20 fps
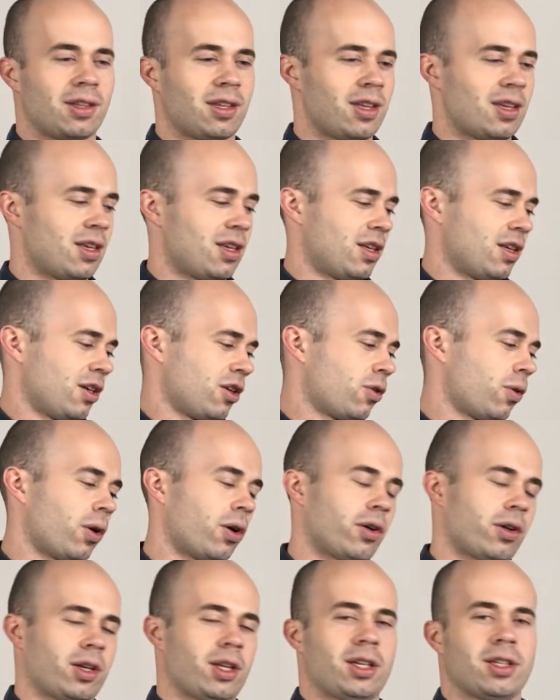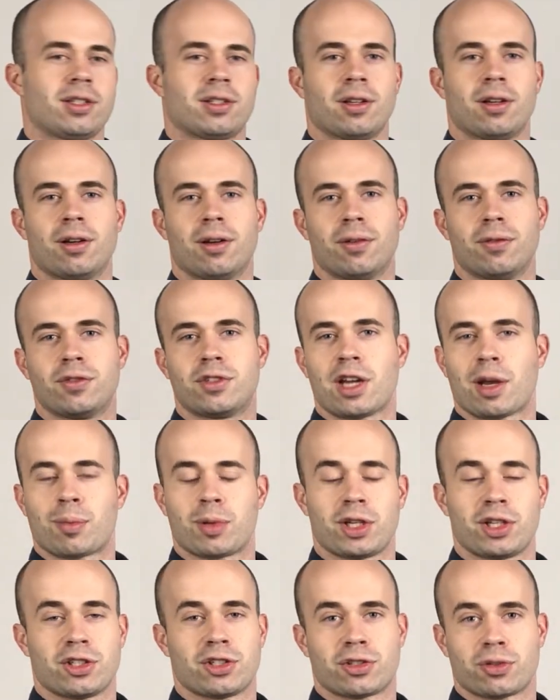the qualities of
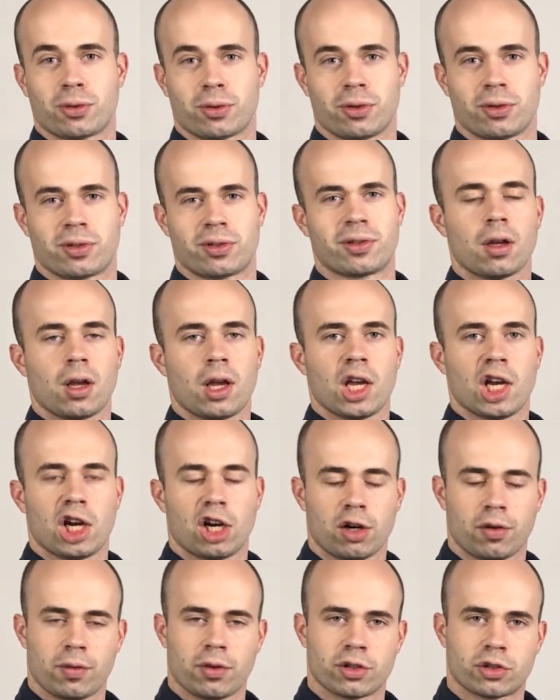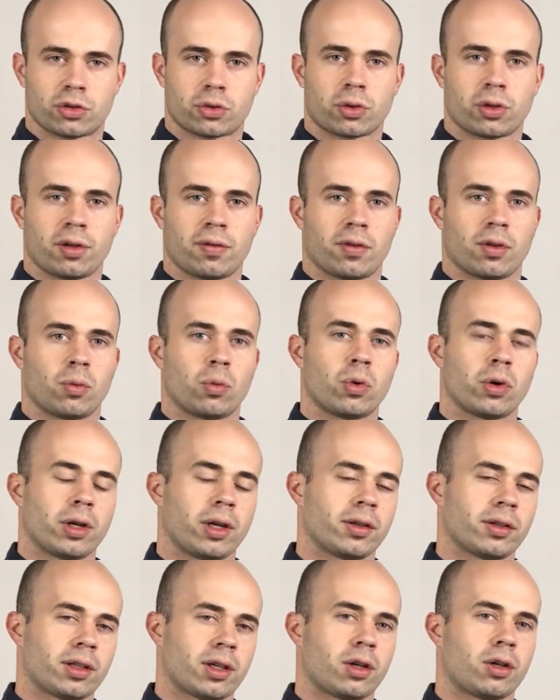Japanese swords. However, the story of the
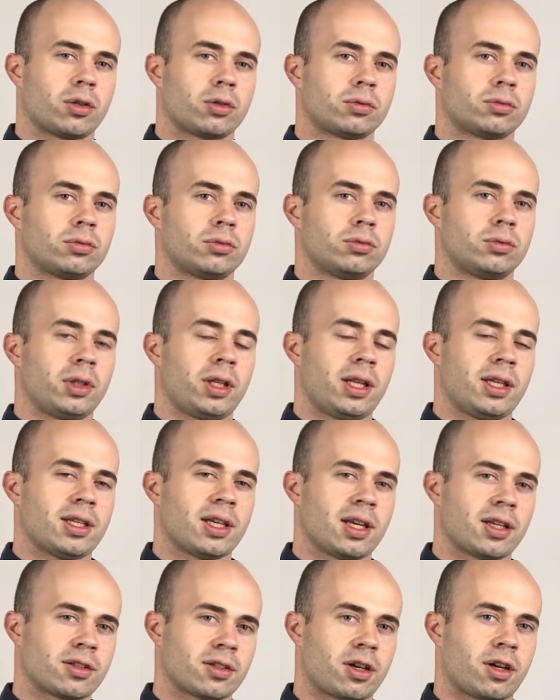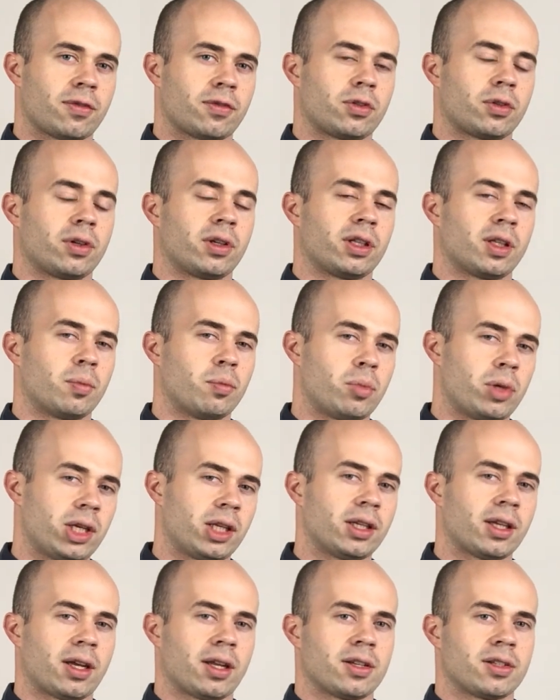Woyaodao really takes off during the Ming
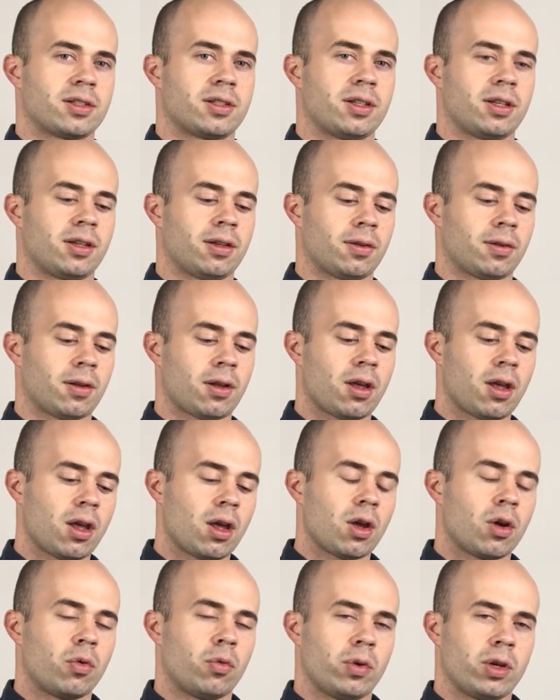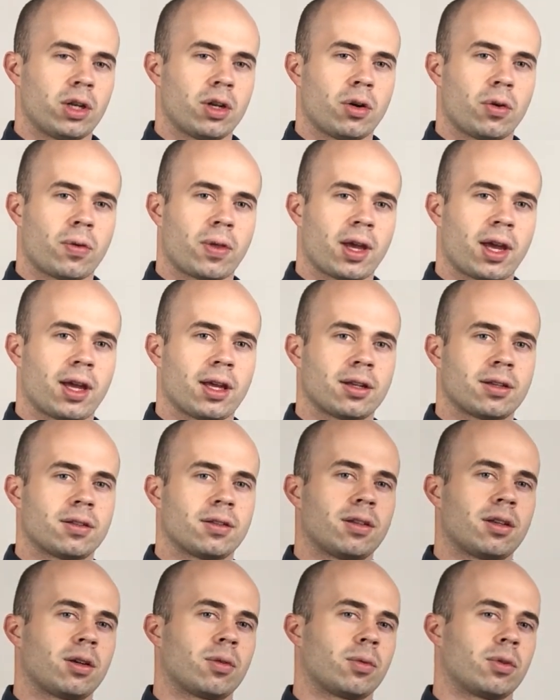Dynasty. We know that
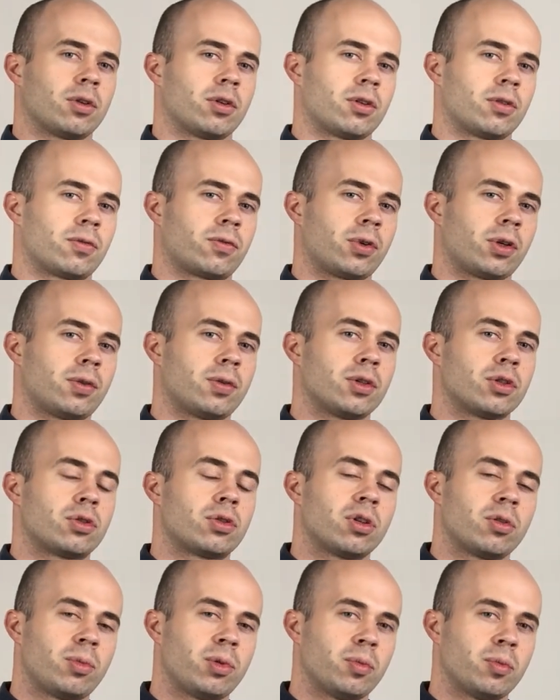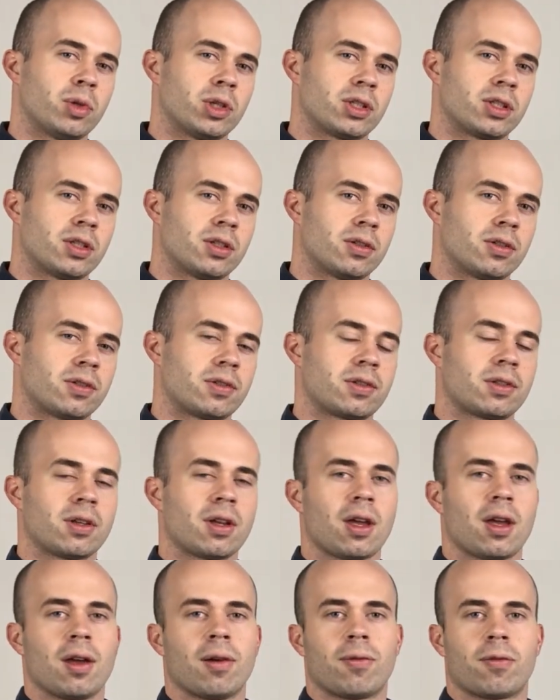there were frequent tribute missions
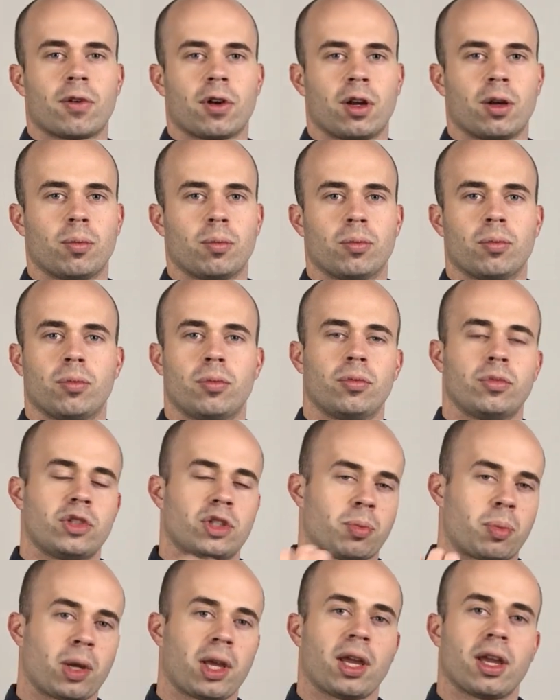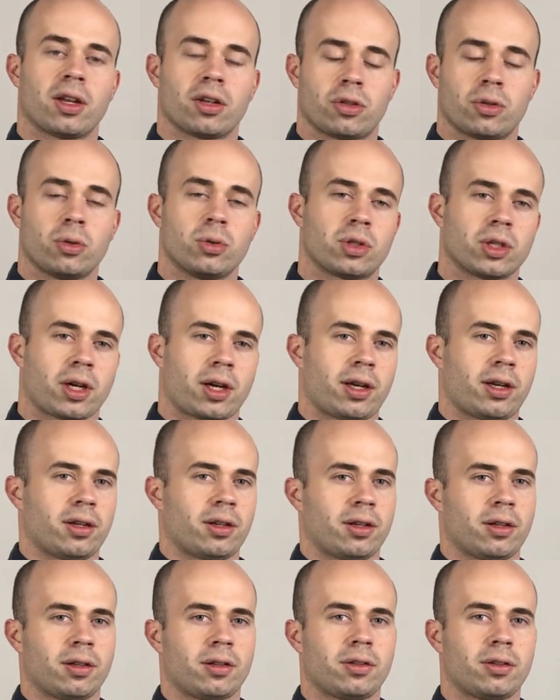from Japan to
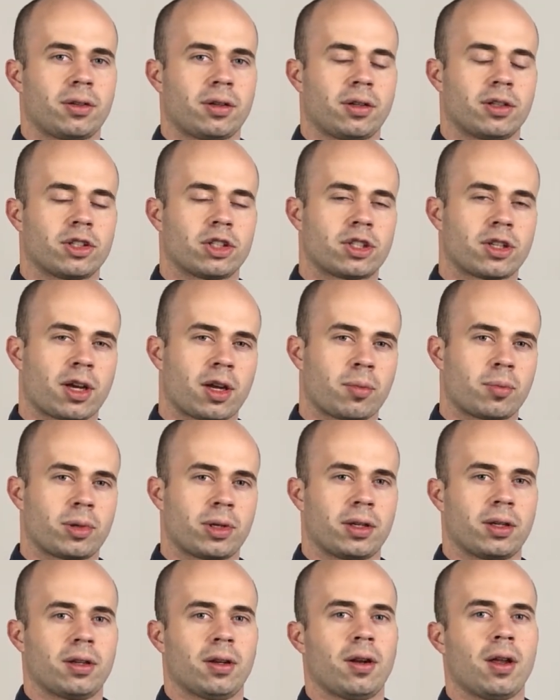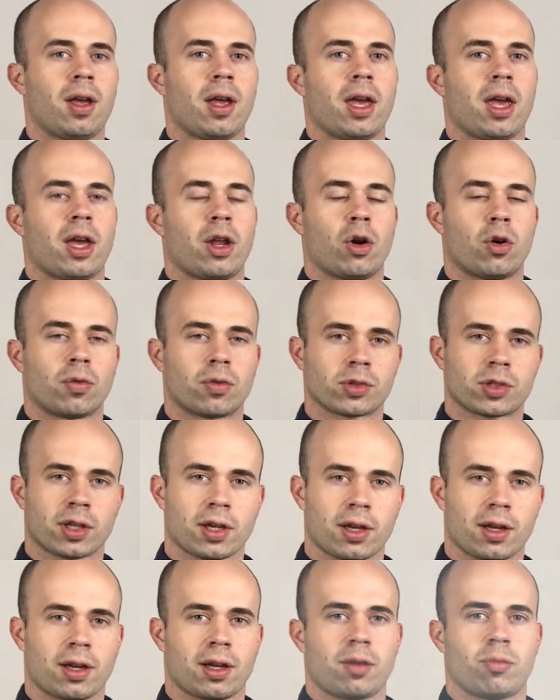China during this time period, and over
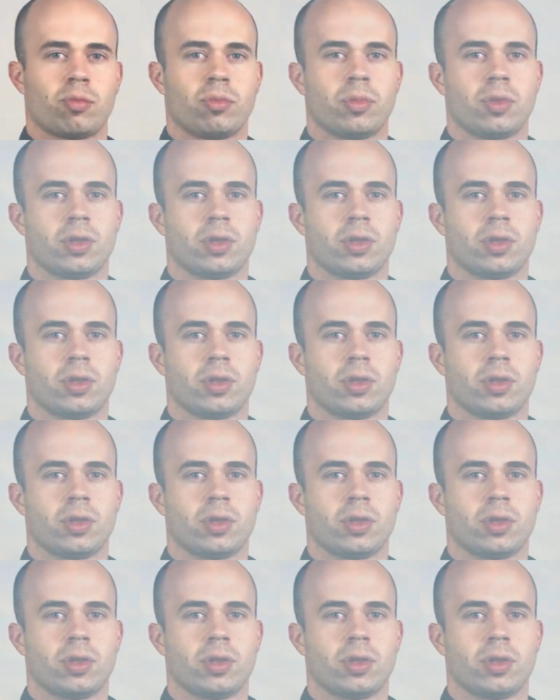time